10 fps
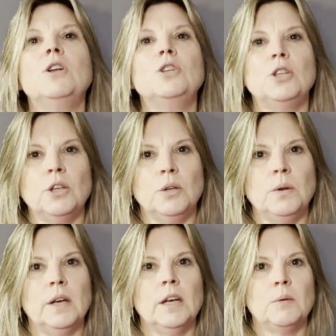to
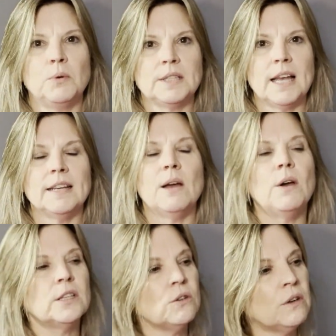present. Now I
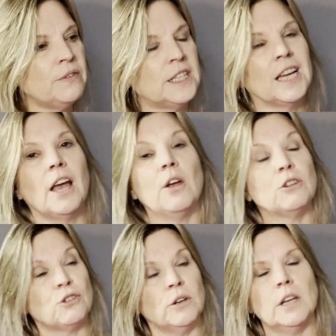saw a video,
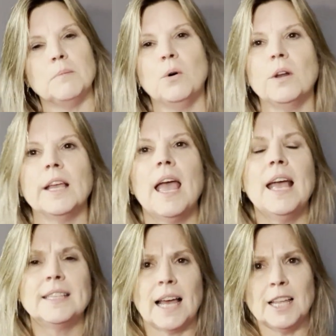truly appalling,
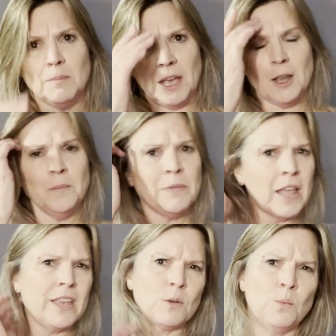telling me
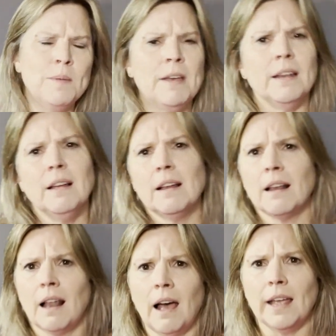that women
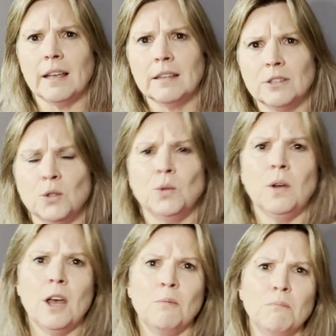like to
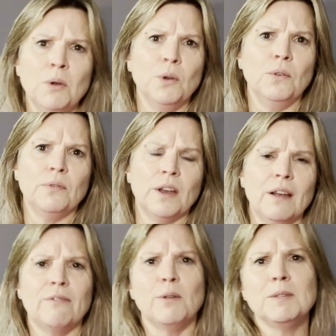move
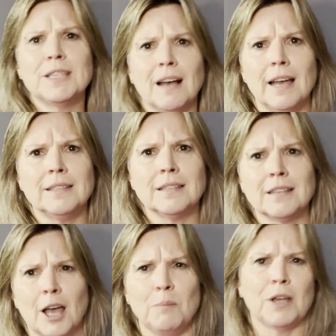from side to
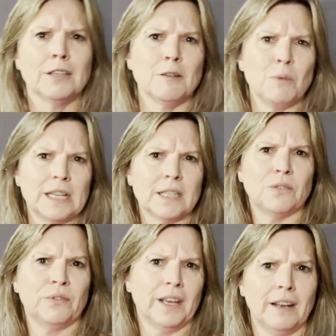side because it makes us
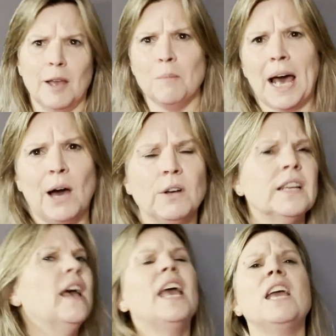feel empowered.
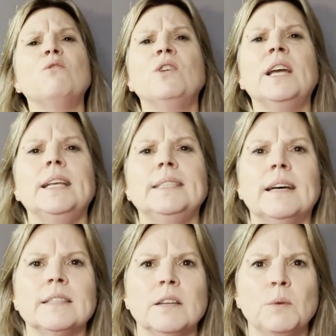It really
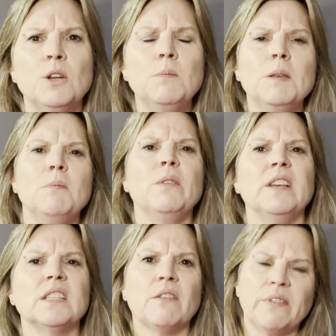doesn't. We're normally moving
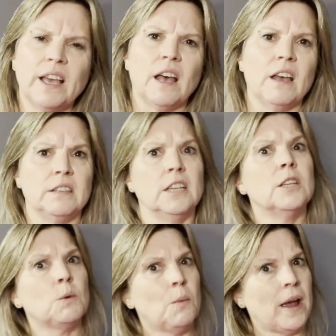because our feet are hurting
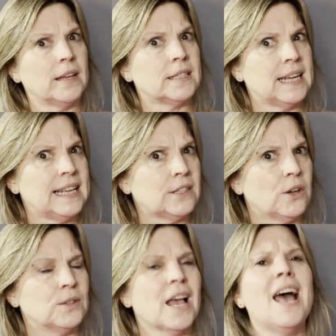because we're wearing stilettos.